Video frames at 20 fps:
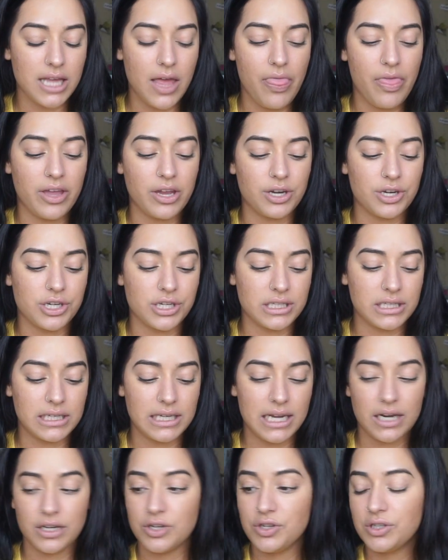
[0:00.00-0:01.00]
and then your nursing
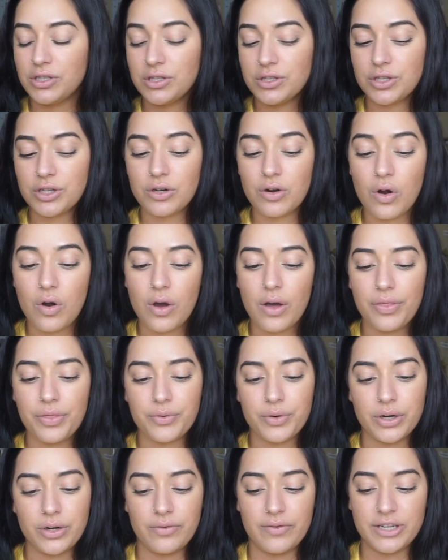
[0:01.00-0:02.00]
diagnosis, your goal, and
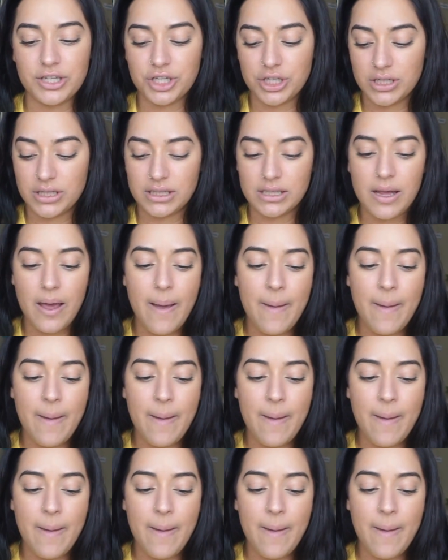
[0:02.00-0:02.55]
3 interventions.